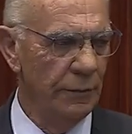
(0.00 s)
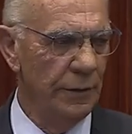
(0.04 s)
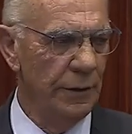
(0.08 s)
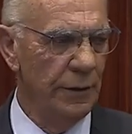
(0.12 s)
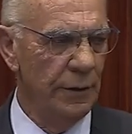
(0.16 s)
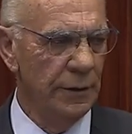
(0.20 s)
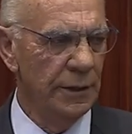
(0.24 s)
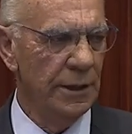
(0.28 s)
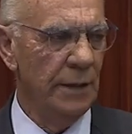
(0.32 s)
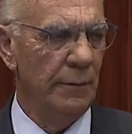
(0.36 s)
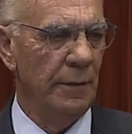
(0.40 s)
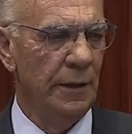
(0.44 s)
We
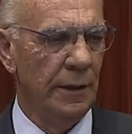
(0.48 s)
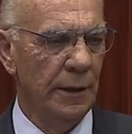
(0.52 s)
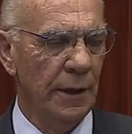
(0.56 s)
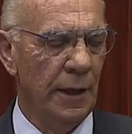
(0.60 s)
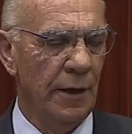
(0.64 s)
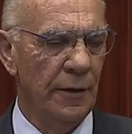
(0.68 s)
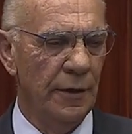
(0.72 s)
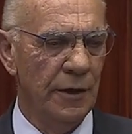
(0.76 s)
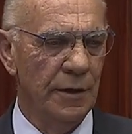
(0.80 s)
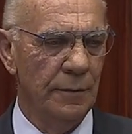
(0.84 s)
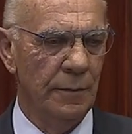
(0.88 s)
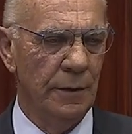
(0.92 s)
need some
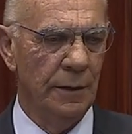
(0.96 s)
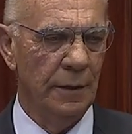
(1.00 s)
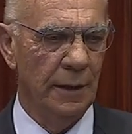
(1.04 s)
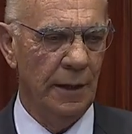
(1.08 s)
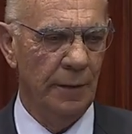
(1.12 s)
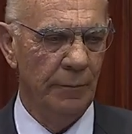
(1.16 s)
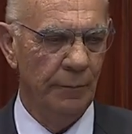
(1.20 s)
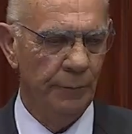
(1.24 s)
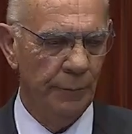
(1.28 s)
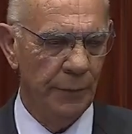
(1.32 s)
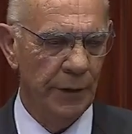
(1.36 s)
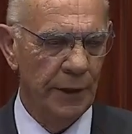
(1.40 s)
encouragement.
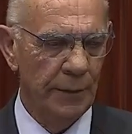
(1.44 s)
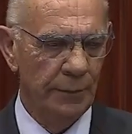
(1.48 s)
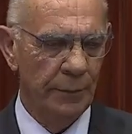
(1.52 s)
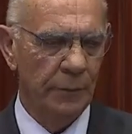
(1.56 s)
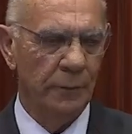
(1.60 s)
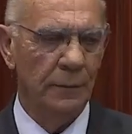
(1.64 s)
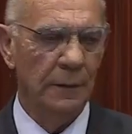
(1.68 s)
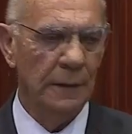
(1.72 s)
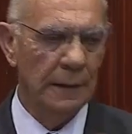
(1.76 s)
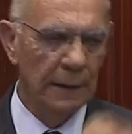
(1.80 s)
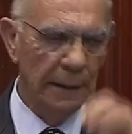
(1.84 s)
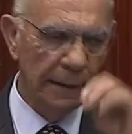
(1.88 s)
And
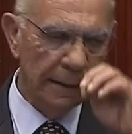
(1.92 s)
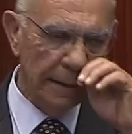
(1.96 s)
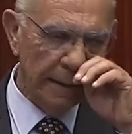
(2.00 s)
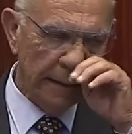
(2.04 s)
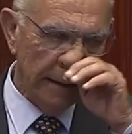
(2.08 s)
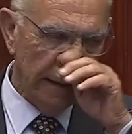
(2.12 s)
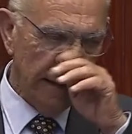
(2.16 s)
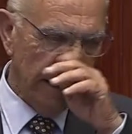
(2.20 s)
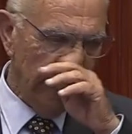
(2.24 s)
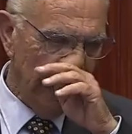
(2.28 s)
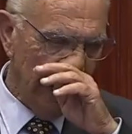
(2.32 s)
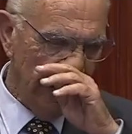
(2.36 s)
people
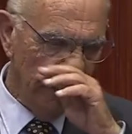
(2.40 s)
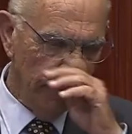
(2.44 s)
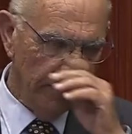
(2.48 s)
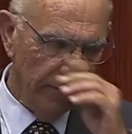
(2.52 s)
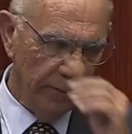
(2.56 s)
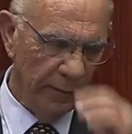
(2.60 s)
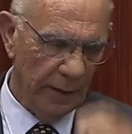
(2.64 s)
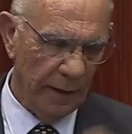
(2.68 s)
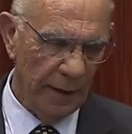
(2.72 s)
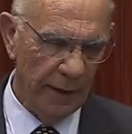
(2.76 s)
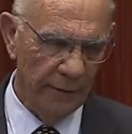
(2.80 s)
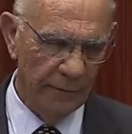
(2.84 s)

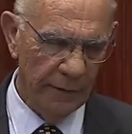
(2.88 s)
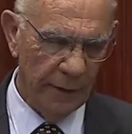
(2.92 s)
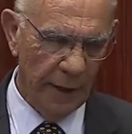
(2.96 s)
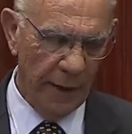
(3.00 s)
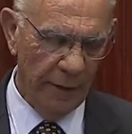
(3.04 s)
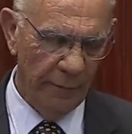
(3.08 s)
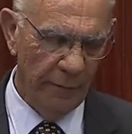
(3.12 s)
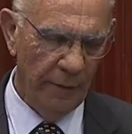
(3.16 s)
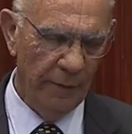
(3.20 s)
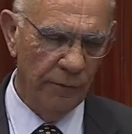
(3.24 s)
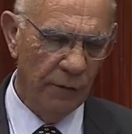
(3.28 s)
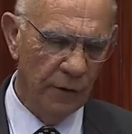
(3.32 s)

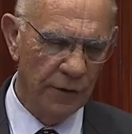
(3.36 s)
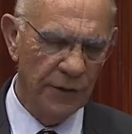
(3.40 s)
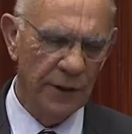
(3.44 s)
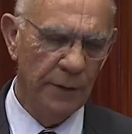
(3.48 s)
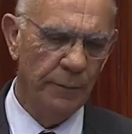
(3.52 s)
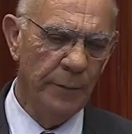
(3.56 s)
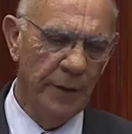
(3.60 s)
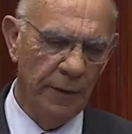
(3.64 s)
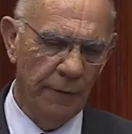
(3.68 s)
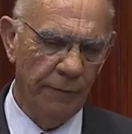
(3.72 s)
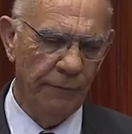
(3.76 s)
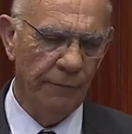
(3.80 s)
have lost
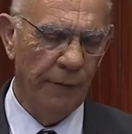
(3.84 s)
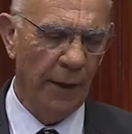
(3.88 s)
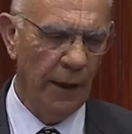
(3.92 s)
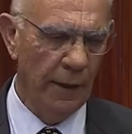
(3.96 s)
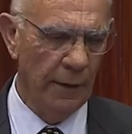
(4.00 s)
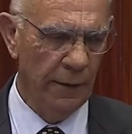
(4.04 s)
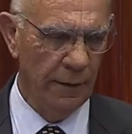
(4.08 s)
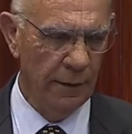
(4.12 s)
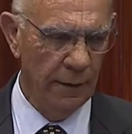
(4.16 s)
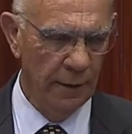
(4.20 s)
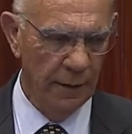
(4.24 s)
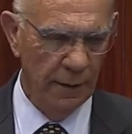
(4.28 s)
a bit of
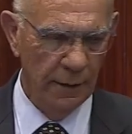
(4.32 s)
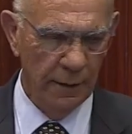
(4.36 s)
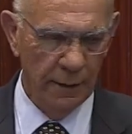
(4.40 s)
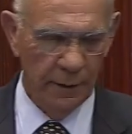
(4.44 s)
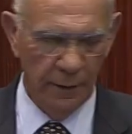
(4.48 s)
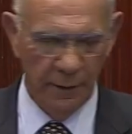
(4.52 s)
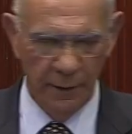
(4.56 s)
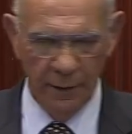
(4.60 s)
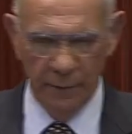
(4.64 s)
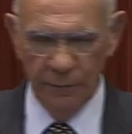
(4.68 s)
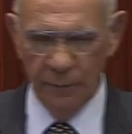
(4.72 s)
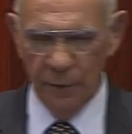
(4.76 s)
faith
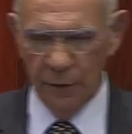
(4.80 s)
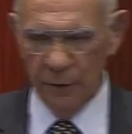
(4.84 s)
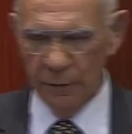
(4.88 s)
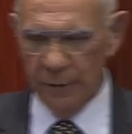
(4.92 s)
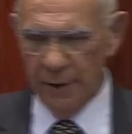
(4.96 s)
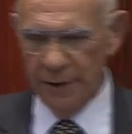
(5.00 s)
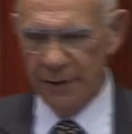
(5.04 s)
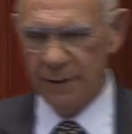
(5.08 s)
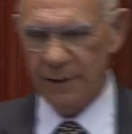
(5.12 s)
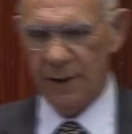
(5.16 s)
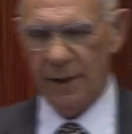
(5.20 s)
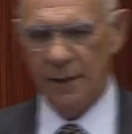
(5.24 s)
in
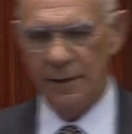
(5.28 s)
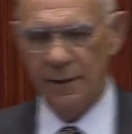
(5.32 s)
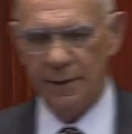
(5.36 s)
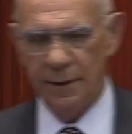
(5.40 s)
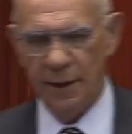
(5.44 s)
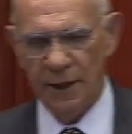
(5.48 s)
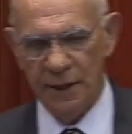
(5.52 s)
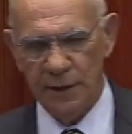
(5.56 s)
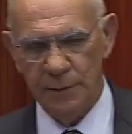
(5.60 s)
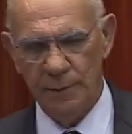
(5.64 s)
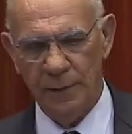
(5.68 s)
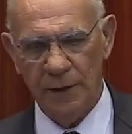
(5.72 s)
Muresk as
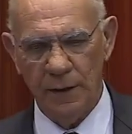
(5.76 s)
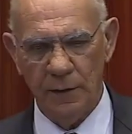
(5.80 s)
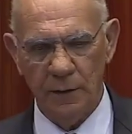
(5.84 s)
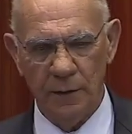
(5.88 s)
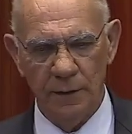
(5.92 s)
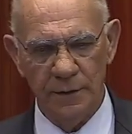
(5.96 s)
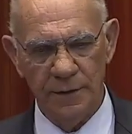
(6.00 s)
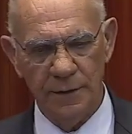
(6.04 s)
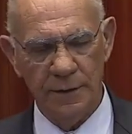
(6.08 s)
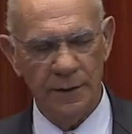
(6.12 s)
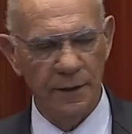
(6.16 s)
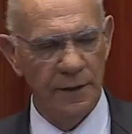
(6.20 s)
such
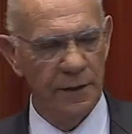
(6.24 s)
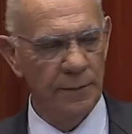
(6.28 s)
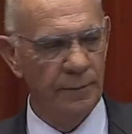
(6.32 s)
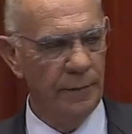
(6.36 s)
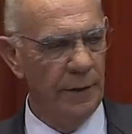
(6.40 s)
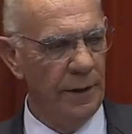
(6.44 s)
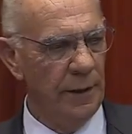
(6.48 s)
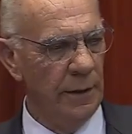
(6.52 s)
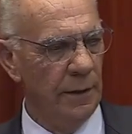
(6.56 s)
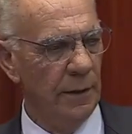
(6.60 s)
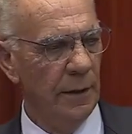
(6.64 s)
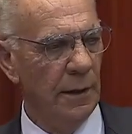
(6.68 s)
because it's
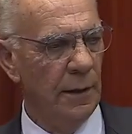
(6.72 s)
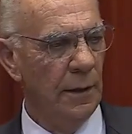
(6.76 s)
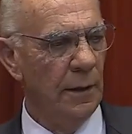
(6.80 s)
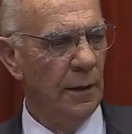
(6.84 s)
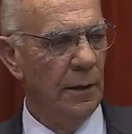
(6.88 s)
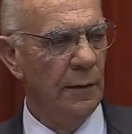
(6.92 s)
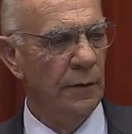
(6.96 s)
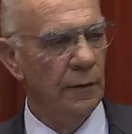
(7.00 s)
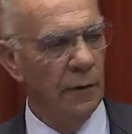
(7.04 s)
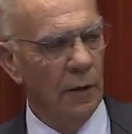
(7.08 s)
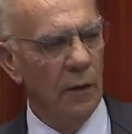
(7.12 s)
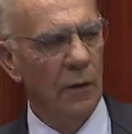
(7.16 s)

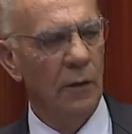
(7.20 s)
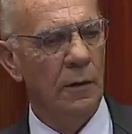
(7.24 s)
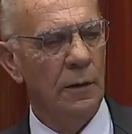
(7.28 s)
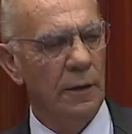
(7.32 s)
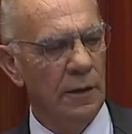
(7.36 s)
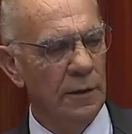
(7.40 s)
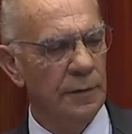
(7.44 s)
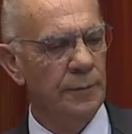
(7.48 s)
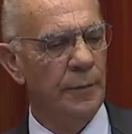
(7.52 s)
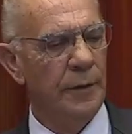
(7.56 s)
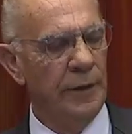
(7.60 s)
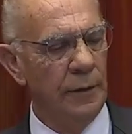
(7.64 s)

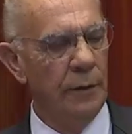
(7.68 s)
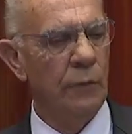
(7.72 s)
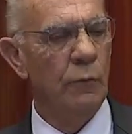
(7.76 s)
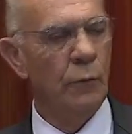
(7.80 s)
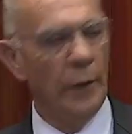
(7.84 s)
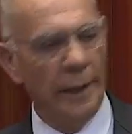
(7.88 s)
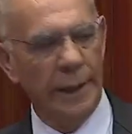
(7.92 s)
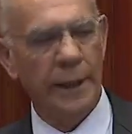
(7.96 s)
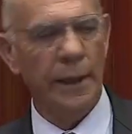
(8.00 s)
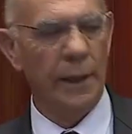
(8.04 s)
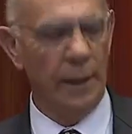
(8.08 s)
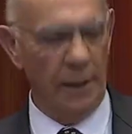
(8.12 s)
been
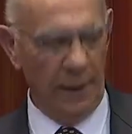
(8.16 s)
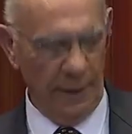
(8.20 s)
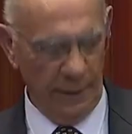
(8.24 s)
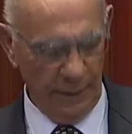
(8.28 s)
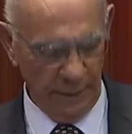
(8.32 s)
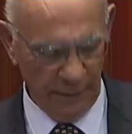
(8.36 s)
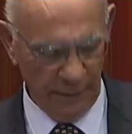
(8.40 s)
irregular.